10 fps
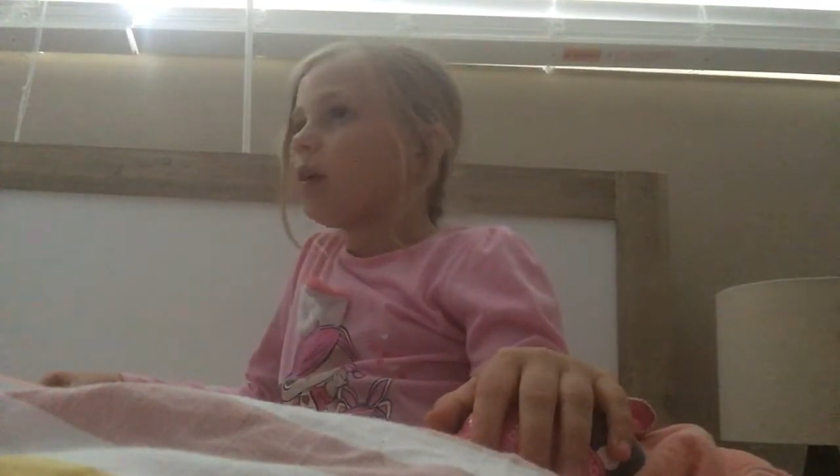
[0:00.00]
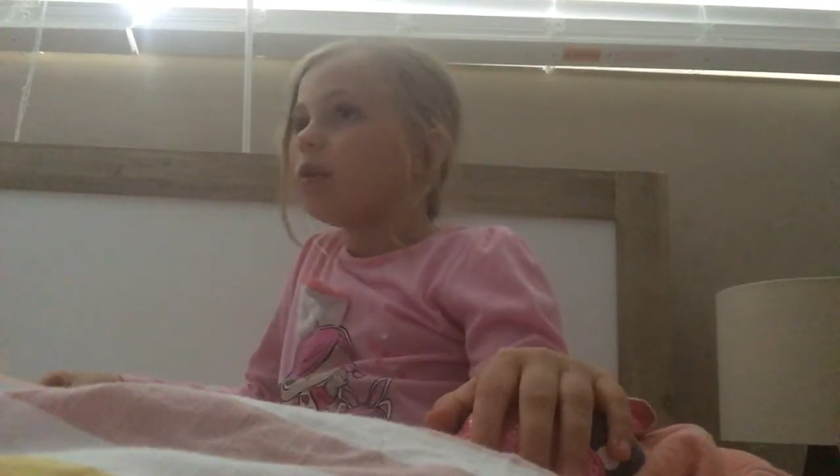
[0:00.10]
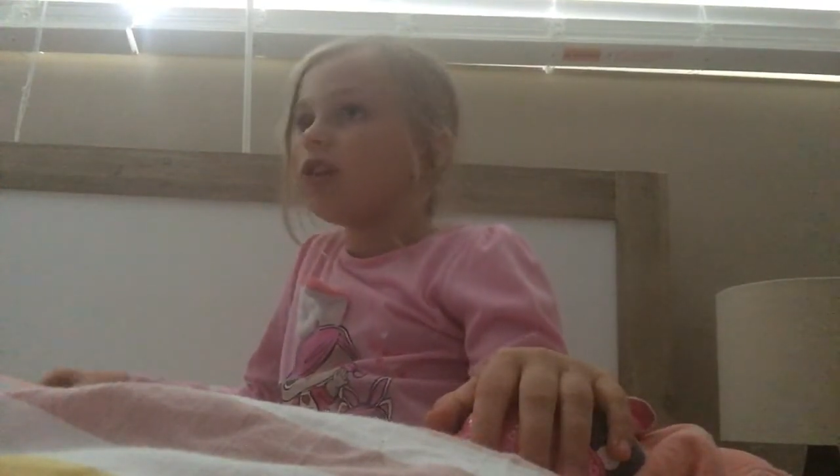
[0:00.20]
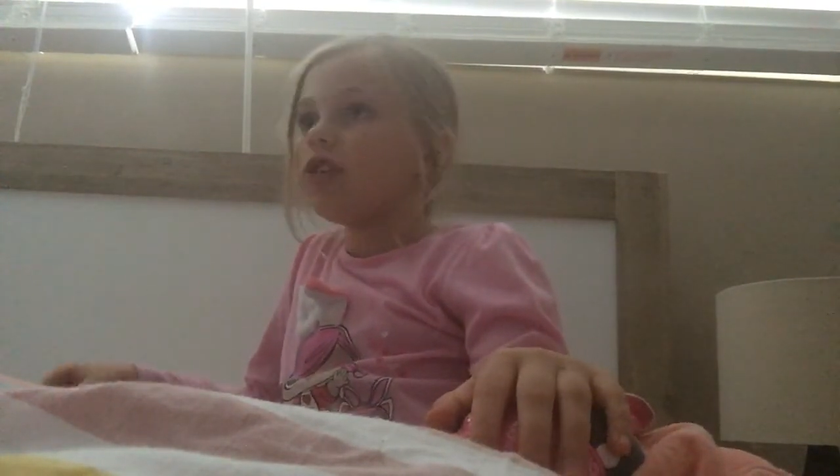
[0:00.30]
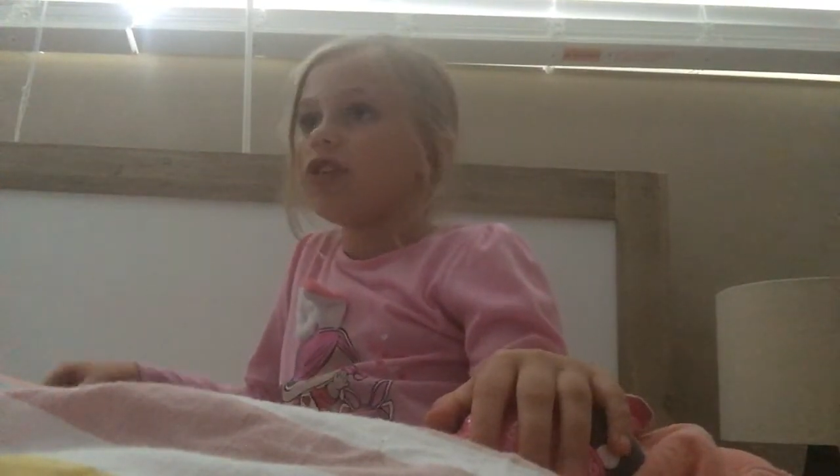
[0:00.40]

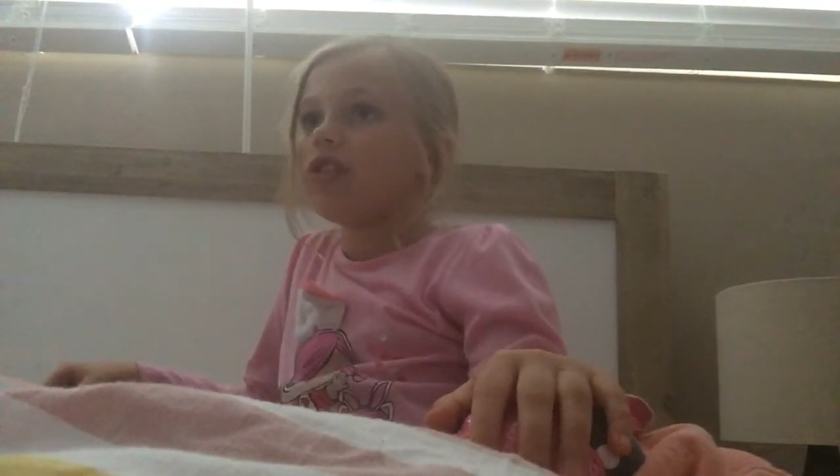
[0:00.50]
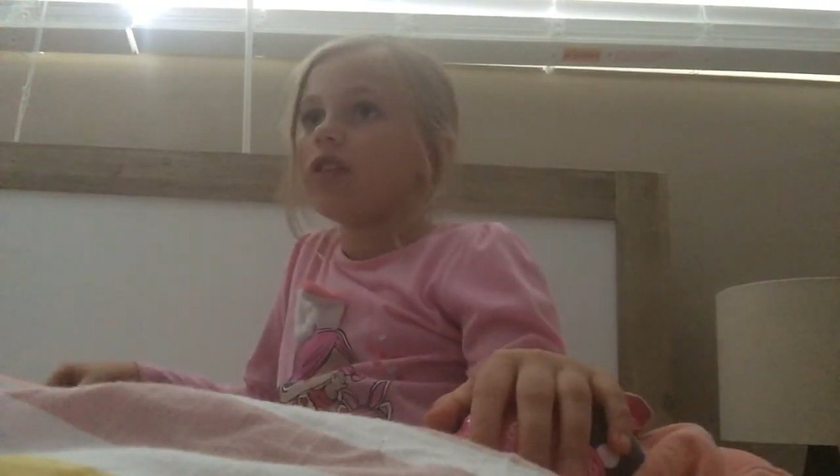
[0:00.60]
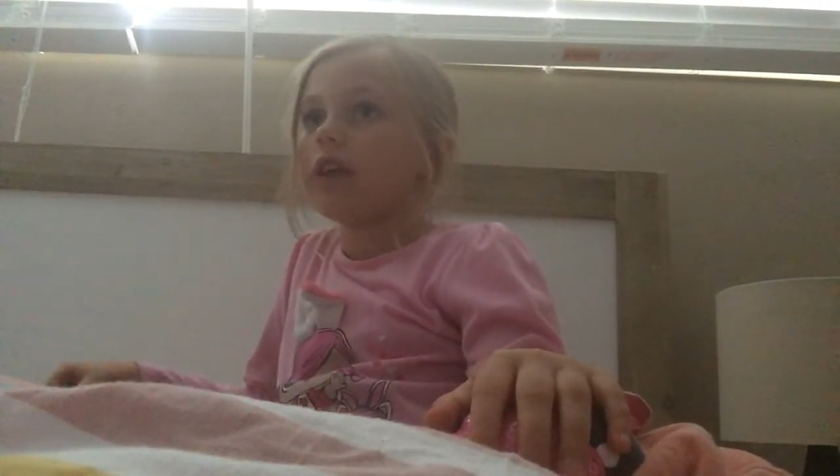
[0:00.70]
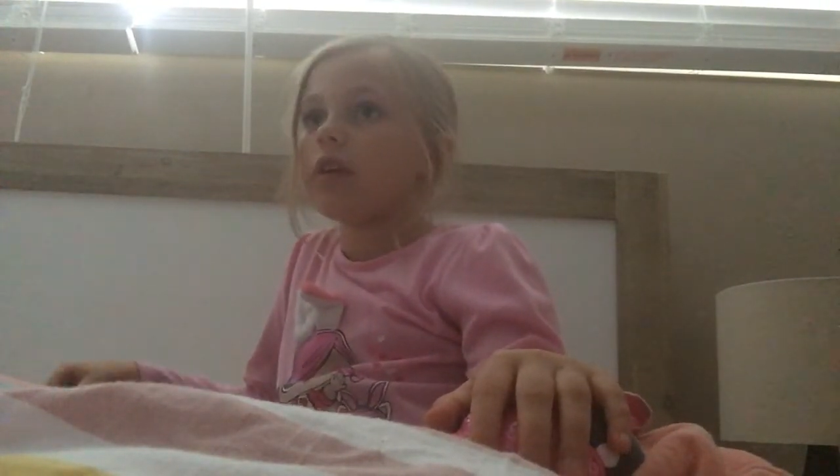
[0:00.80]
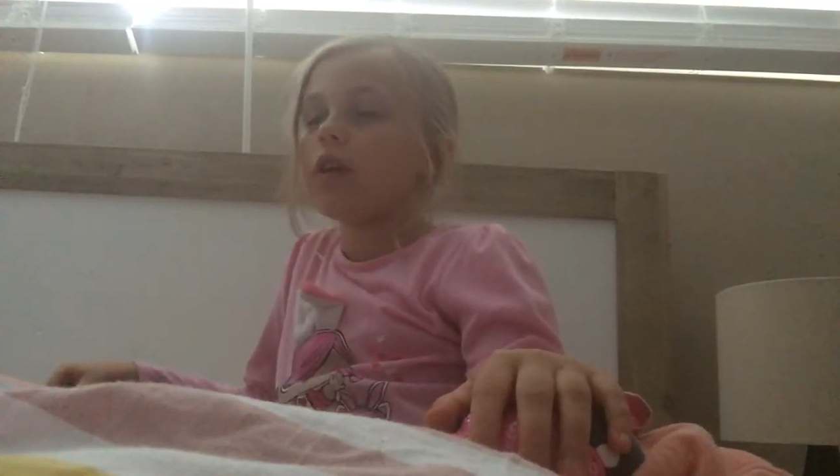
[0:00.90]
which is
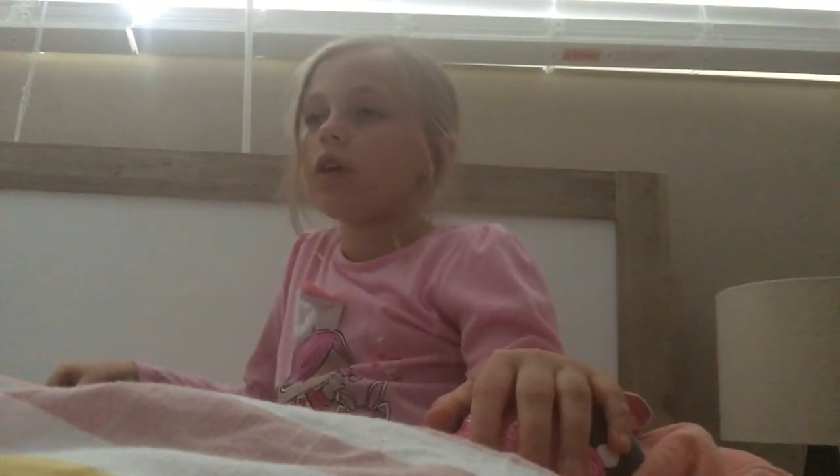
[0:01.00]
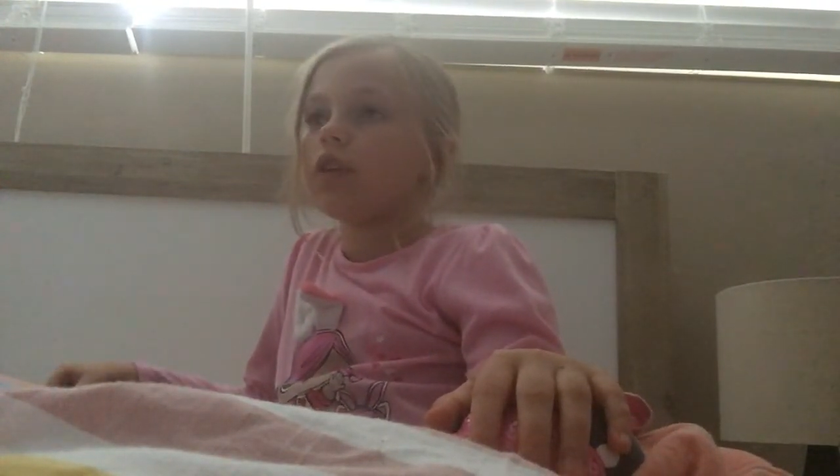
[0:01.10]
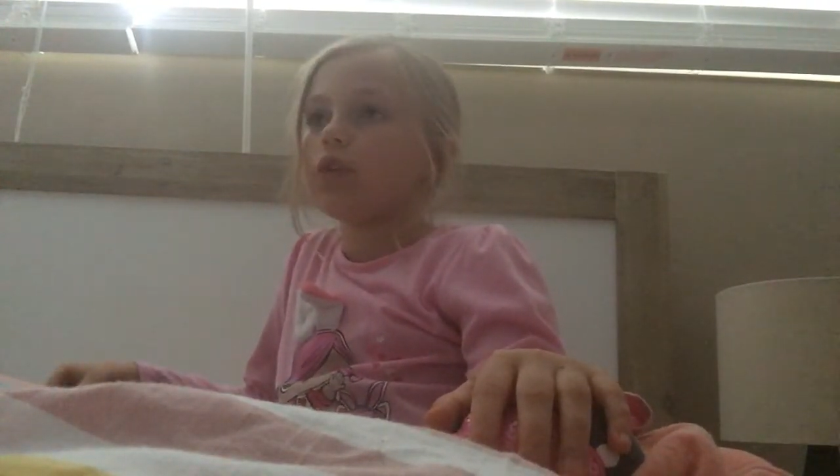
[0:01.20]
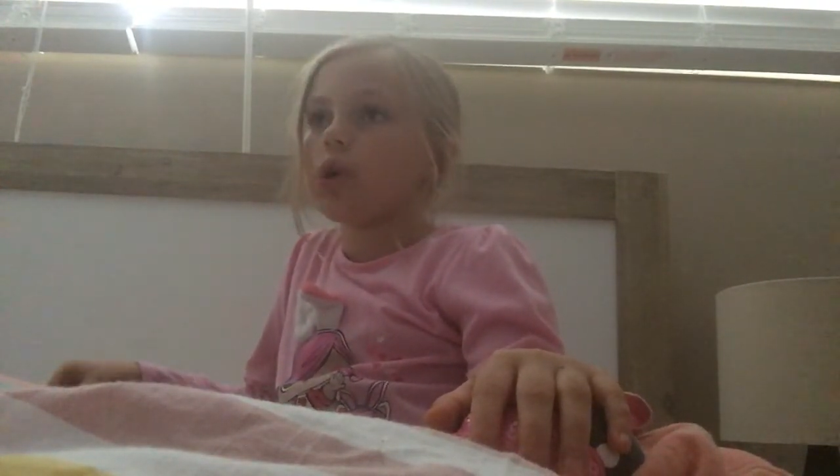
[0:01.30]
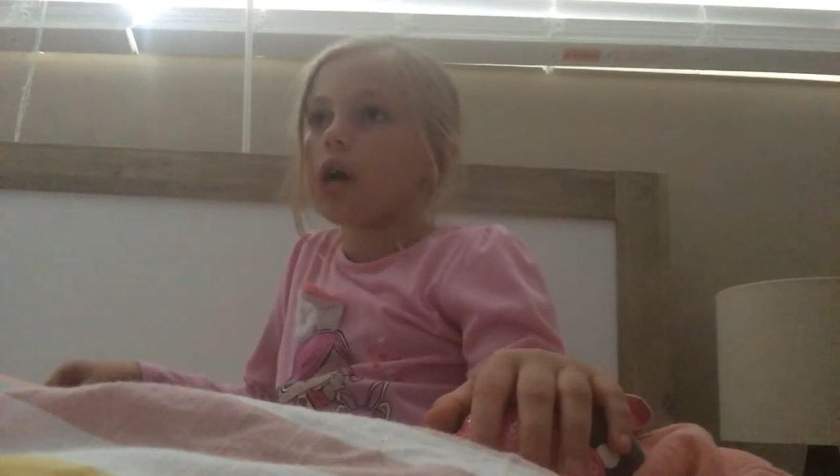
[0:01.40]
still on your